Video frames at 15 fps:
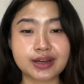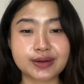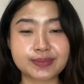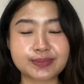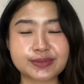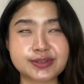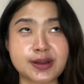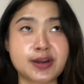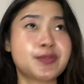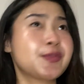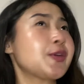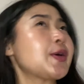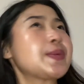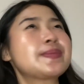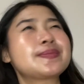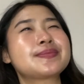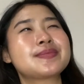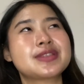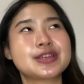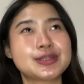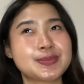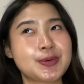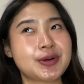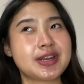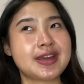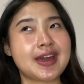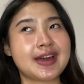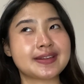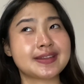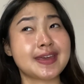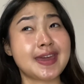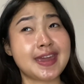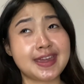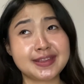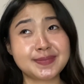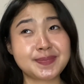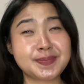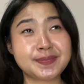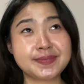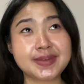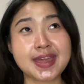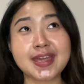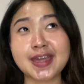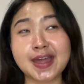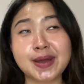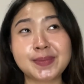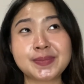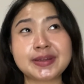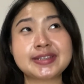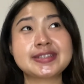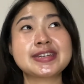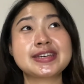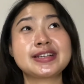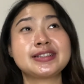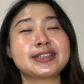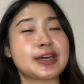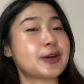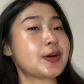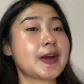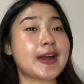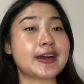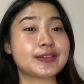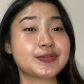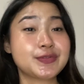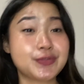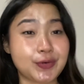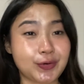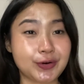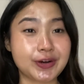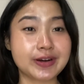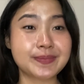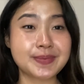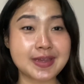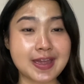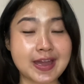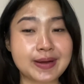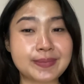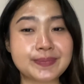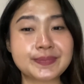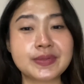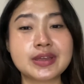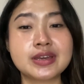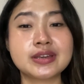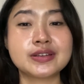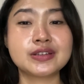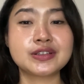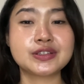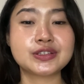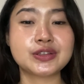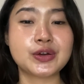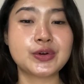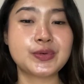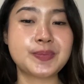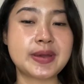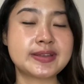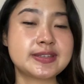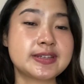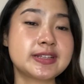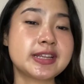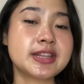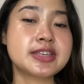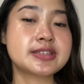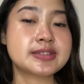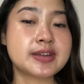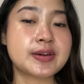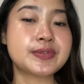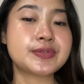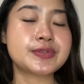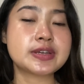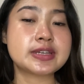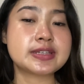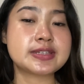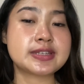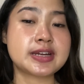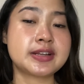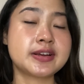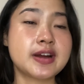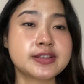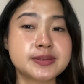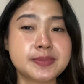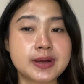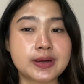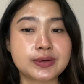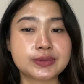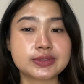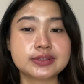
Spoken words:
Started from this morning at 8 a.m. until later at 4 p.m. So basically, this stuff is telling us about